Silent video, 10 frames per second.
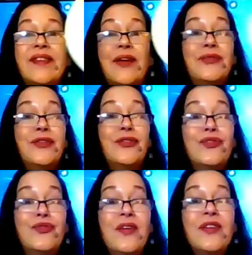
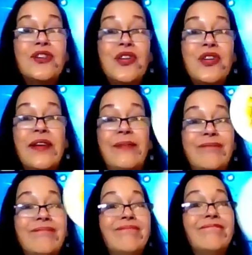
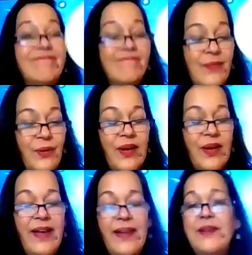self-destruction,
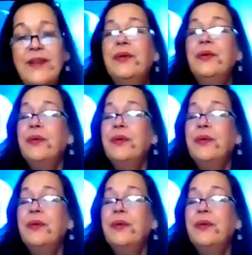okay?